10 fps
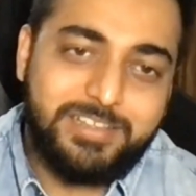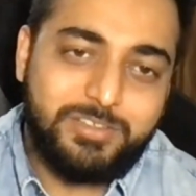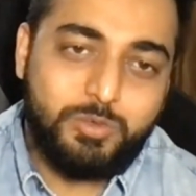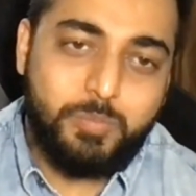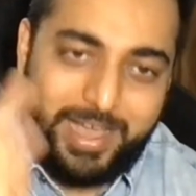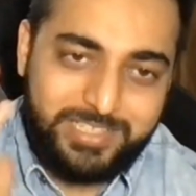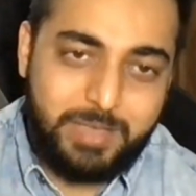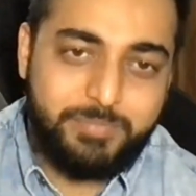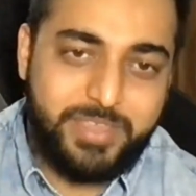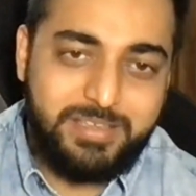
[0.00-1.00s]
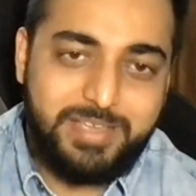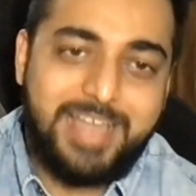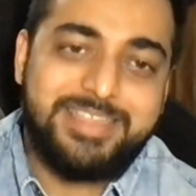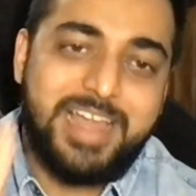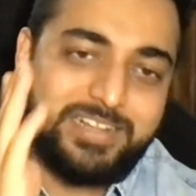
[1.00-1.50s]
you buy something,
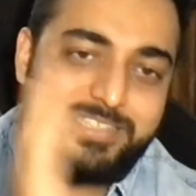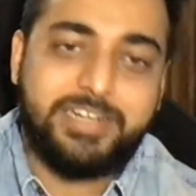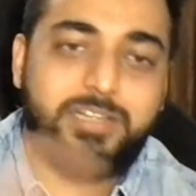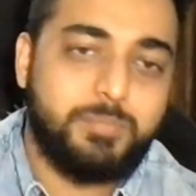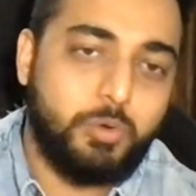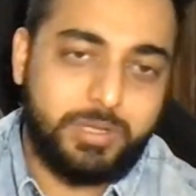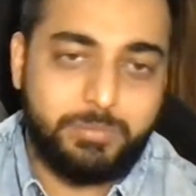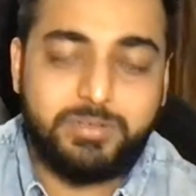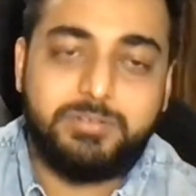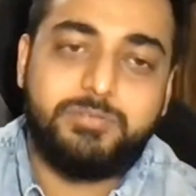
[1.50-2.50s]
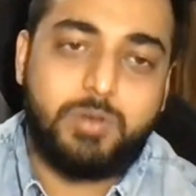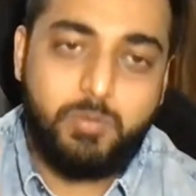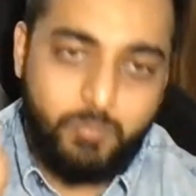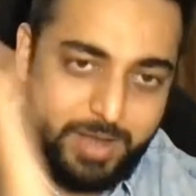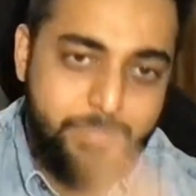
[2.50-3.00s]
and that is interportable
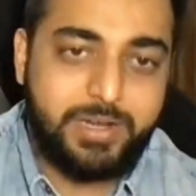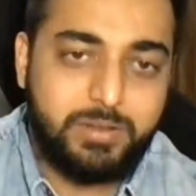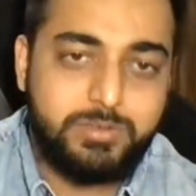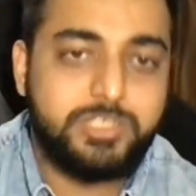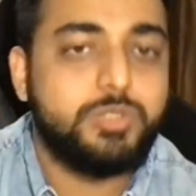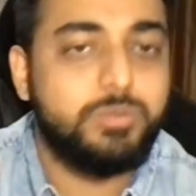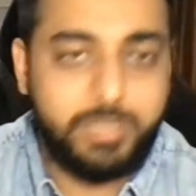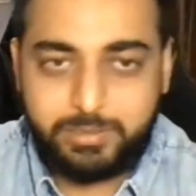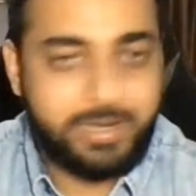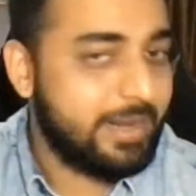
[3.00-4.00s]
from one metaverse to the other.